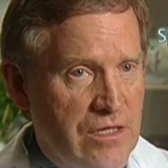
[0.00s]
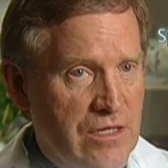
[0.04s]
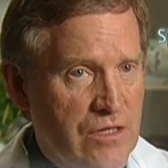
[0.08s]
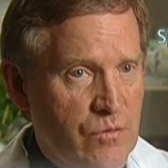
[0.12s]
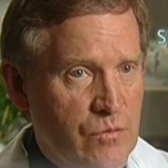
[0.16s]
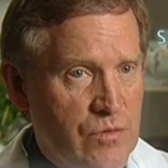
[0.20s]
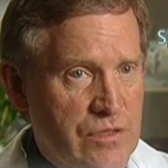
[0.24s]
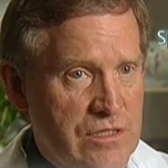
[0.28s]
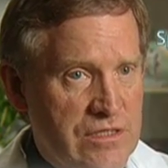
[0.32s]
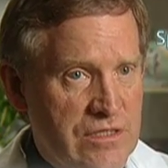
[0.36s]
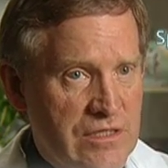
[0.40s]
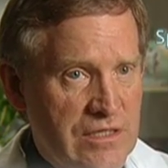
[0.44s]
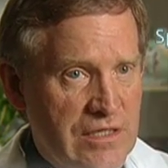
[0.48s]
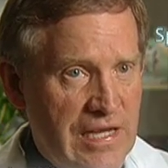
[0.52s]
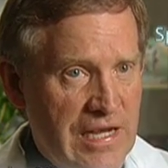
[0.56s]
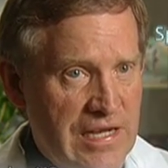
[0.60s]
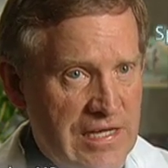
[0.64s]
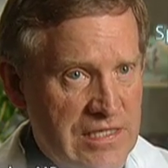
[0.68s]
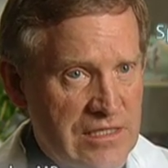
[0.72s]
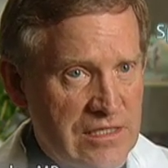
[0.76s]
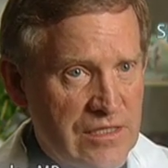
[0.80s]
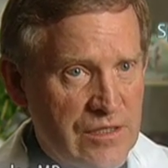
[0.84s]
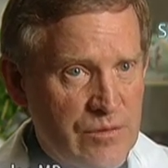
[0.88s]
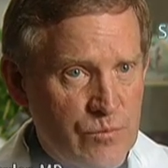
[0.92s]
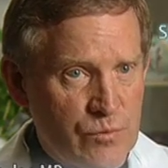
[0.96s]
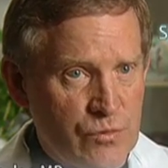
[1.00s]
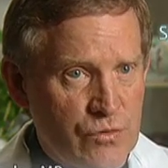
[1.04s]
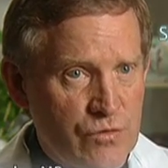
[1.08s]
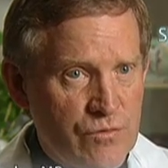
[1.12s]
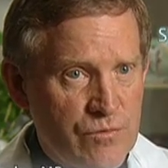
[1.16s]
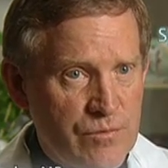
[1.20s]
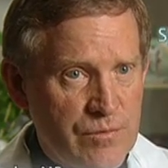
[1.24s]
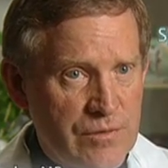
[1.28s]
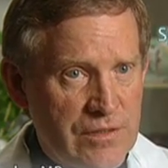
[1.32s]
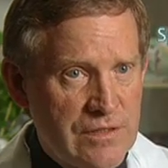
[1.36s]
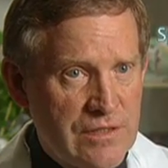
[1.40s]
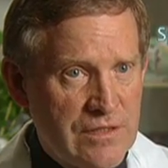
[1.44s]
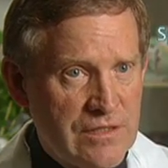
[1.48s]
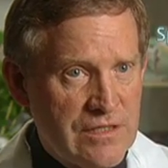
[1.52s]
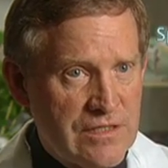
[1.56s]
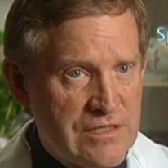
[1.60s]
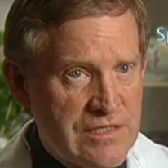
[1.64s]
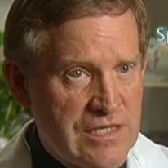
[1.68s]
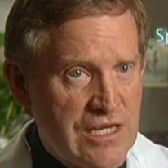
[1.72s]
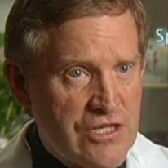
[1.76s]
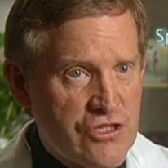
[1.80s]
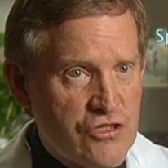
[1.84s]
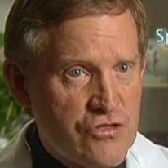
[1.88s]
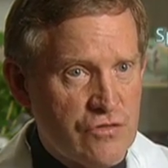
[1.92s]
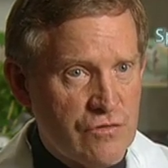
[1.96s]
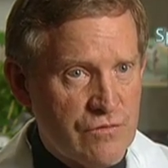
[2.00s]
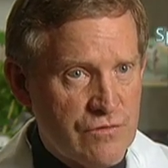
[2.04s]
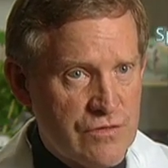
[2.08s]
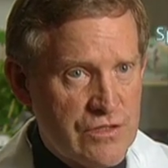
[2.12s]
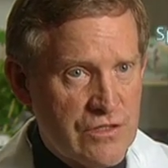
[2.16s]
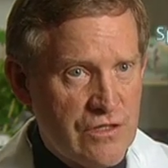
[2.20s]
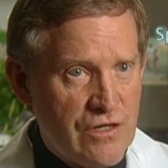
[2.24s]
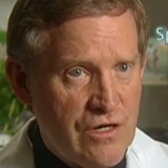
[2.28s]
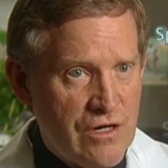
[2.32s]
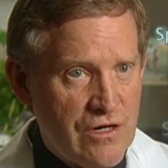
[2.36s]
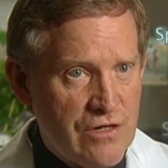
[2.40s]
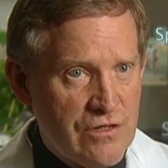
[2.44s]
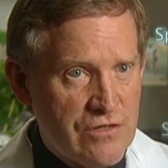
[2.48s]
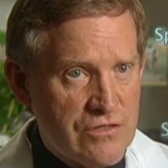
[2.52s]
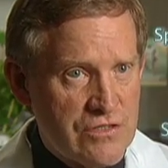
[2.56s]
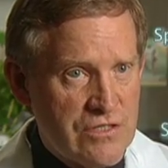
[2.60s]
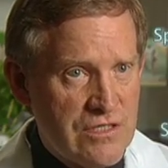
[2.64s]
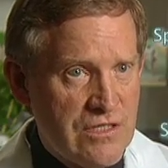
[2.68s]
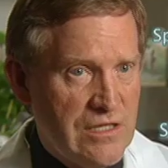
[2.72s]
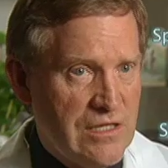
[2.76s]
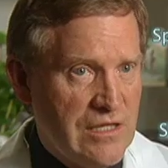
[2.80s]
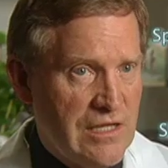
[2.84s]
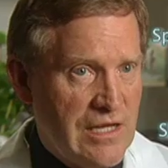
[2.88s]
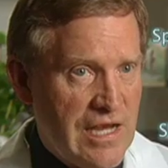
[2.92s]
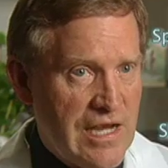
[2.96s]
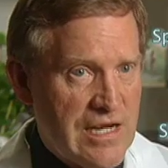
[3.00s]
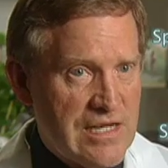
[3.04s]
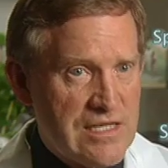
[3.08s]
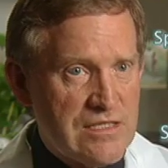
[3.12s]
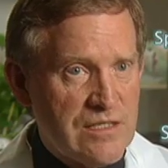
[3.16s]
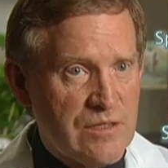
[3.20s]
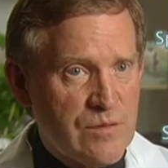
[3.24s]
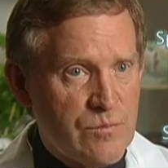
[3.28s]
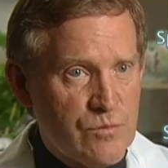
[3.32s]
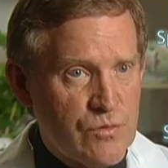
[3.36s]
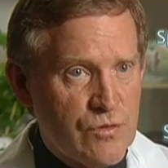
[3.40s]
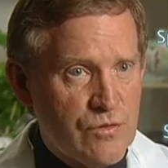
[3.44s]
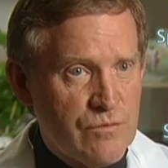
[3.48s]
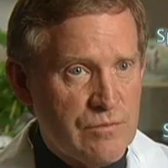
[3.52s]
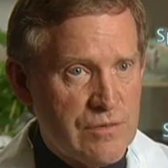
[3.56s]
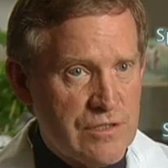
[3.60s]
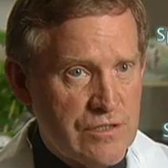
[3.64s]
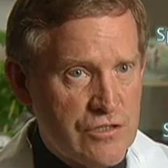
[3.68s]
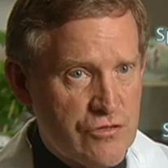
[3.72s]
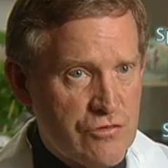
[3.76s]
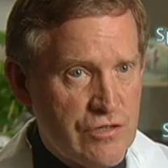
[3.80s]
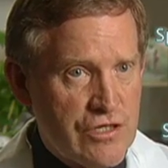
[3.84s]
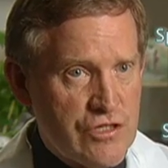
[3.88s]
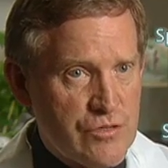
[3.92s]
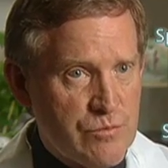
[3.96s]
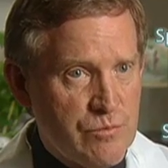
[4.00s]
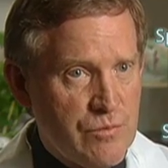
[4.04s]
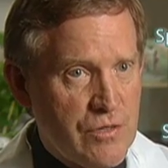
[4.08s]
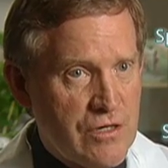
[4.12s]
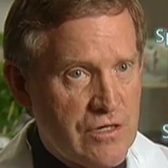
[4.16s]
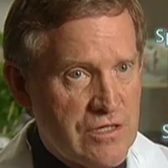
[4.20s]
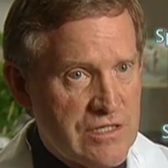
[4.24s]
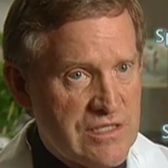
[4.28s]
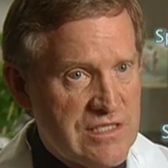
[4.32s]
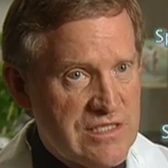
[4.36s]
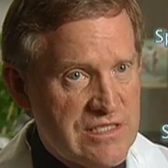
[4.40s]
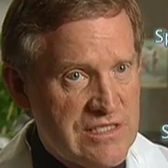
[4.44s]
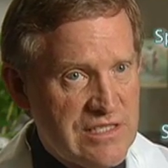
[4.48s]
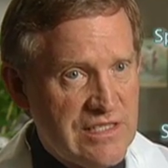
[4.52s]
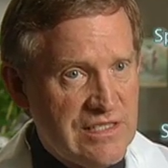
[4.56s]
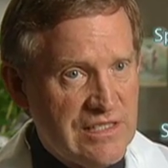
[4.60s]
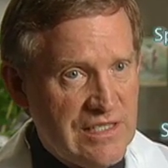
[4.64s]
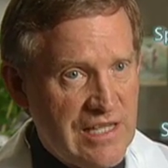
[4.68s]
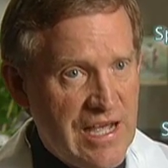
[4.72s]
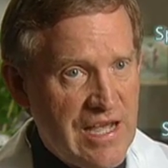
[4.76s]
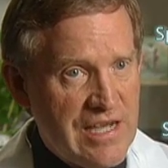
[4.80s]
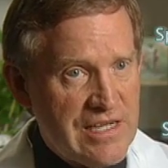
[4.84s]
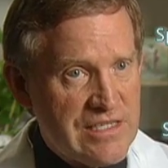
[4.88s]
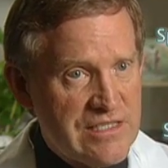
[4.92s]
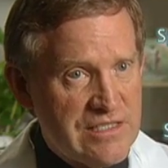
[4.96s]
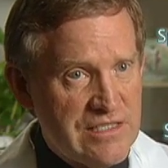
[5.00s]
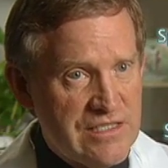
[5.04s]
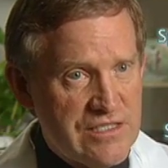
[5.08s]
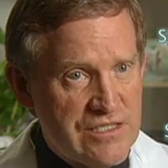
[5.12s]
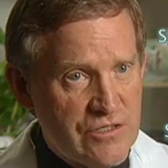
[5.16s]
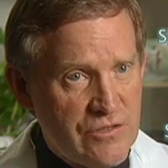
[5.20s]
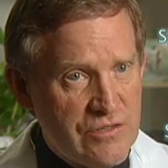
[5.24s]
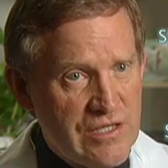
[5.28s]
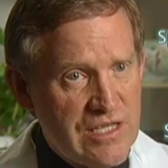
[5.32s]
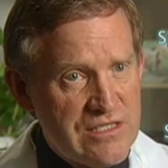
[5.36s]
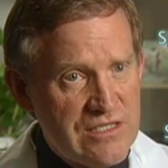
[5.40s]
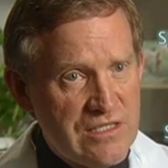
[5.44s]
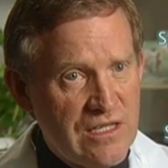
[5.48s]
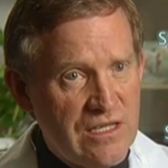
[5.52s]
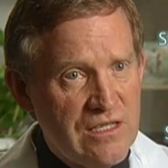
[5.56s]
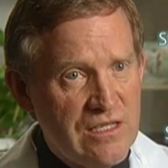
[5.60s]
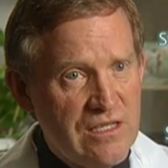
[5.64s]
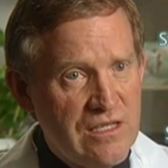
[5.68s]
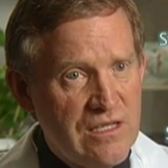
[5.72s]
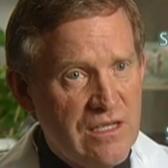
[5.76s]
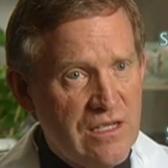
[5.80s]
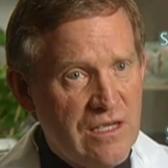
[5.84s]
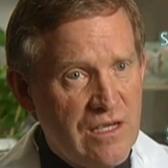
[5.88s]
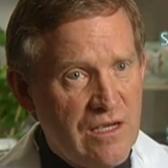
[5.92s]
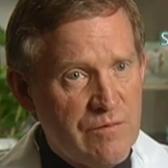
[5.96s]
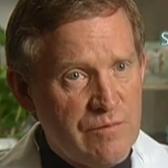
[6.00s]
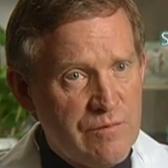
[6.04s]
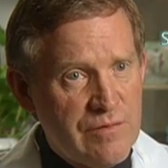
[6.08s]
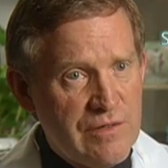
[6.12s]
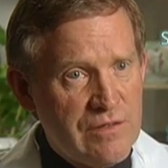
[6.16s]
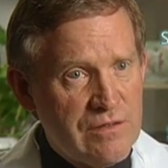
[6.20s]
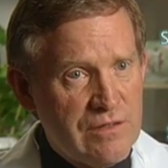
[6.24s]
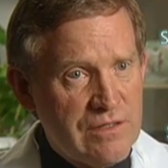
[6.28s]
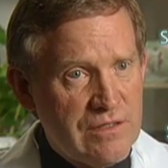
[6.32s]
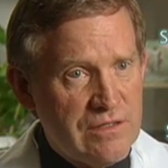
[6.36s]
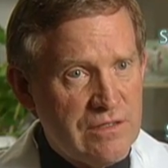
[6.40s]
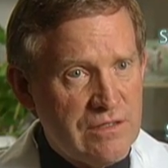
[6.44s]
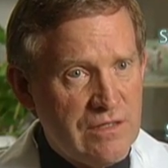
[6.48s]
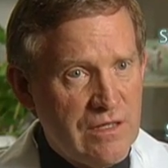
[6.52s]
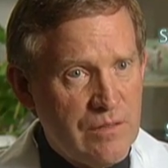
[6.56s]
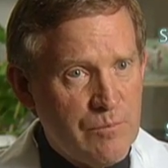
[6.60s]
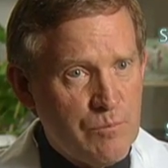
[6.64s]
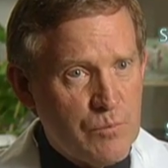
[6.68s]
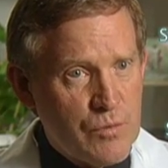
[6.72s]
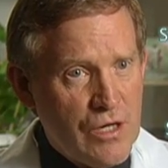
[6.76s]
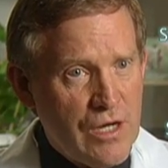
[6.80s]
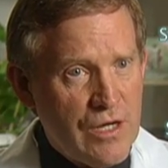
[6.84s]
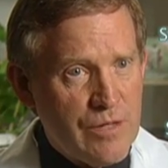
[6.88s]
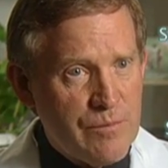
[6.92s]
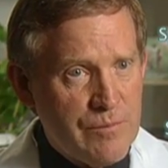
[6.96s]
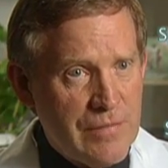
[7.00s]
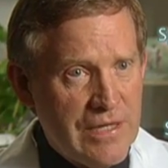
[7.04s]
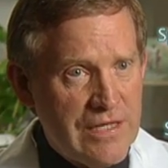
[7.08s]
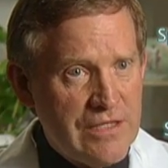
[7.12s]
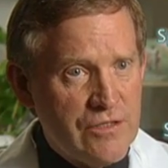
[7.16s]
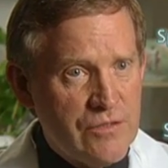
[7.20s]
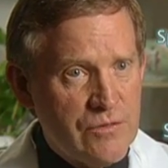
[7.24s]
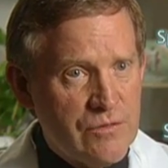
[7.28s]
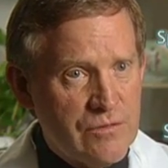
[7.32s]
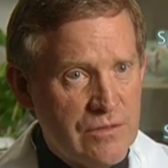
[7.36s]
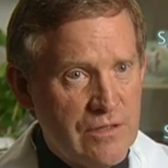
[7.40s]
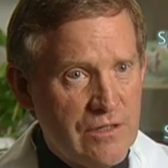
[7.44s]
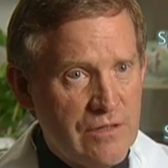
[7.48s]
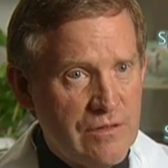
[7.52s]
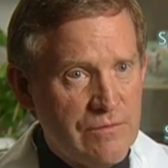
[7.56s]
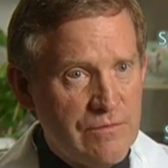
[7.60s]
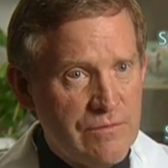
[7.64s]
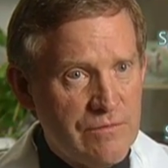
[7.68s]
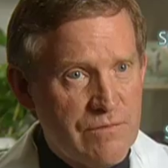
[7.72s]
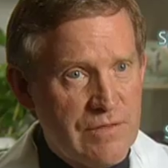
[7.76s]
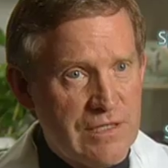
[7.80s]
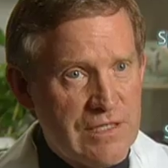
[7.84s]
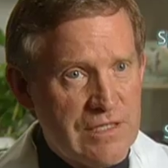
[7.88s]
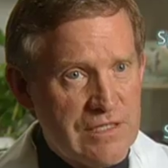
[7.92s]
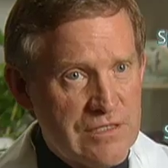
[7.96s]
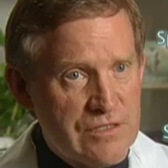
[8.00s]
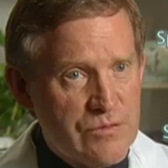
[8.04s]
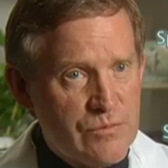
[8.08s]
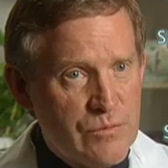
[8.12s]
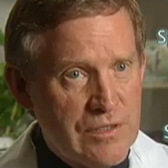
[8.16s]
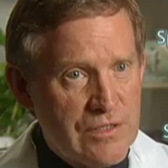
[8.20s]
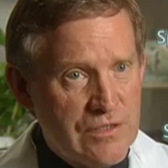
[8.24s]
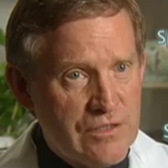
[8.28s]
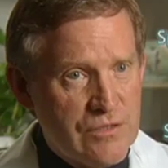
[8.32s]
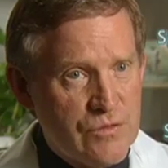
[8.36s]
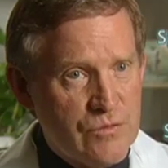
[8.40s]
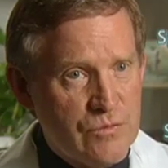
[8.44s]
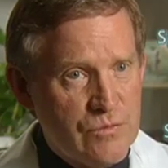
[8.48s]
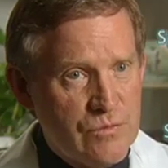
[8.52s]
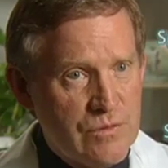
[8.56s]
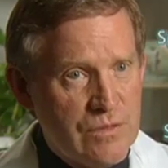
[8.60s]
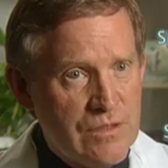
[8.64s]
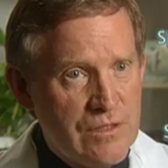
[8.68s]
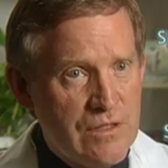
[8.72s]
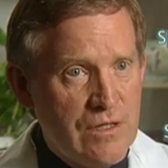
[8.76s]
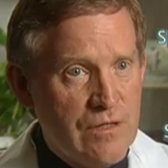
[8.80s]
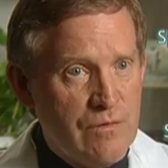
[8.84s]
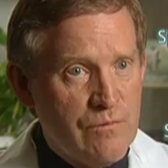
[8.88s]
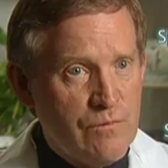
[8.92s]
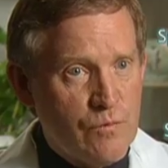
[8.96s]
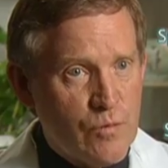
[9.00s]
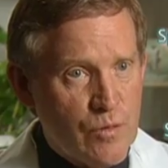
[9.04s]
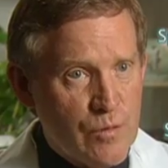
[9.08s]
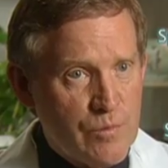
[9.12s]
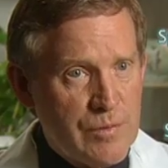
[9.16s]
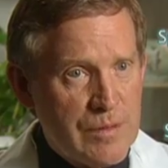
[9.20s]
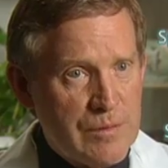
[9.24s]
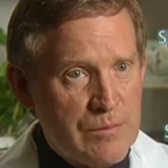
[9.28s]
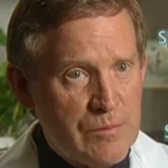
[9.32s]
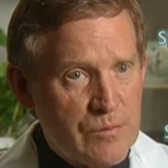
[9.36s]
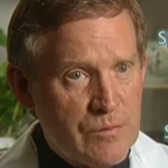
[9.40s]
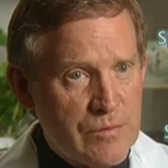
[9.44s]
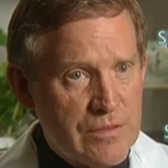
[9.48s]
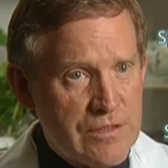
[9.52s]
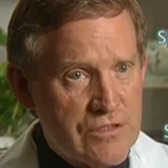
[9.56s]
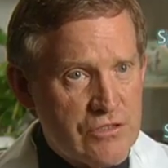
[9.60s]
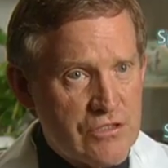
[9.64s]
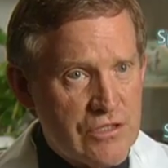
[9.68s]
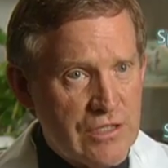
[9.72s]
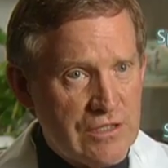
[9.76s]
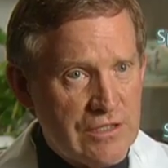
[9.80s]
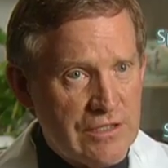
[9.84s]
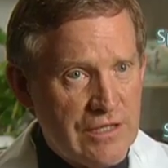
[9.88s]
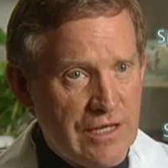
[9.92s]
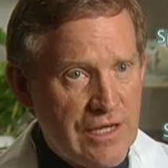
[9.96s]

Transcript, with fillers: We see excellent improvement in the texture of scars, excellent improvement in stretch marks and skin laxity. So that's a, a fairly uh, broad menu of things that we can do for people with a gentle